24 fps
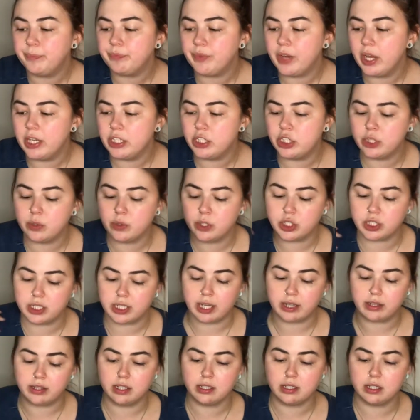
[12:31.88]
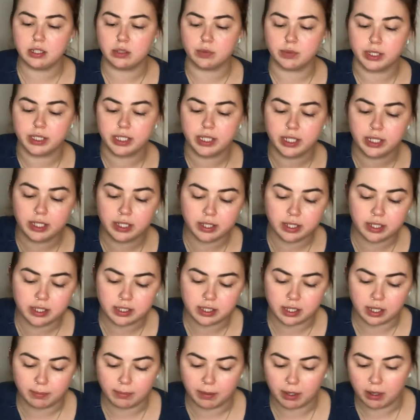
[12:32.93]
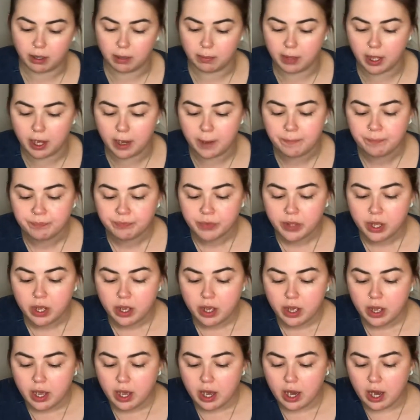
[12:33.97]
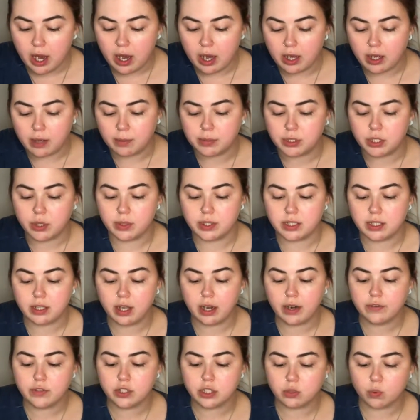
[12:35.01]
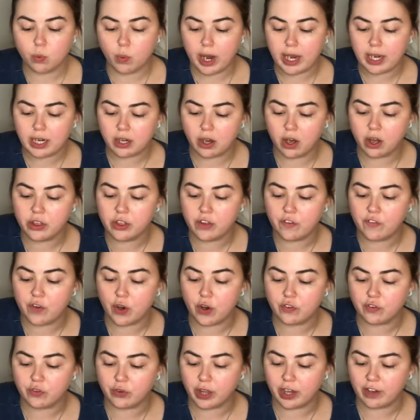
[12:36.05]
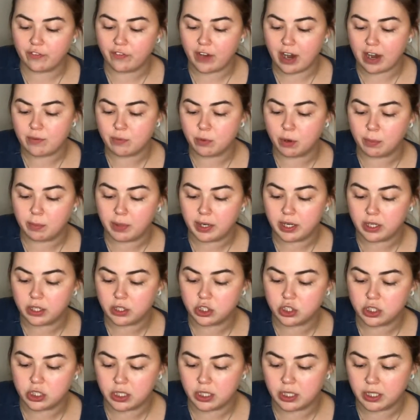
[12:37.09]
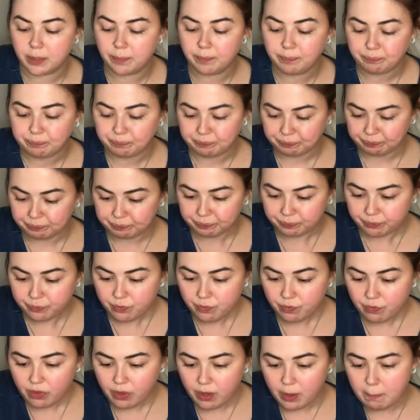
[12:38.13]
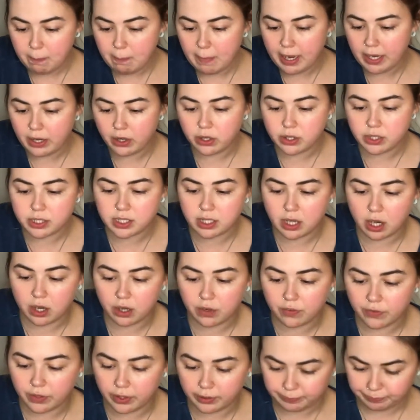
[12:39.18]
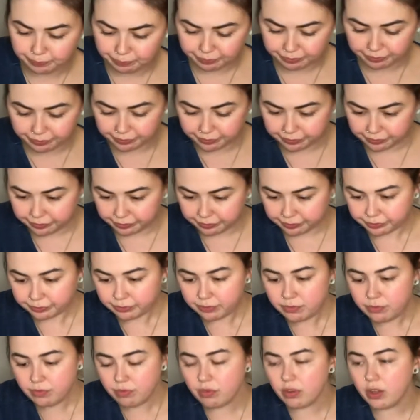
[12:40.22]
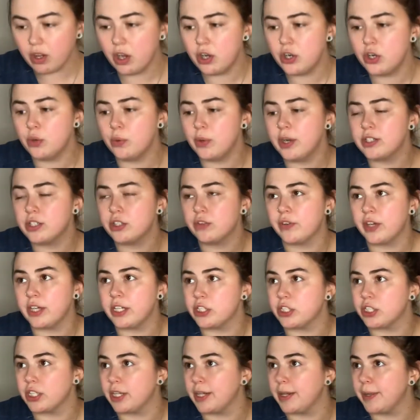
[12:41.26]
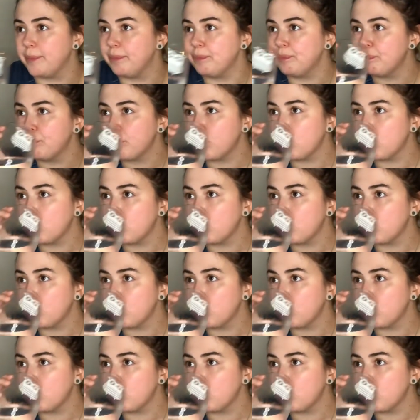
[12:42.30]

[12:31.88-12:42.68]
And she was just like, this is ridiculous, like blah, blah, blah. So instead of just waiting on the phone for like 5 more minutes, she made herself a new reservation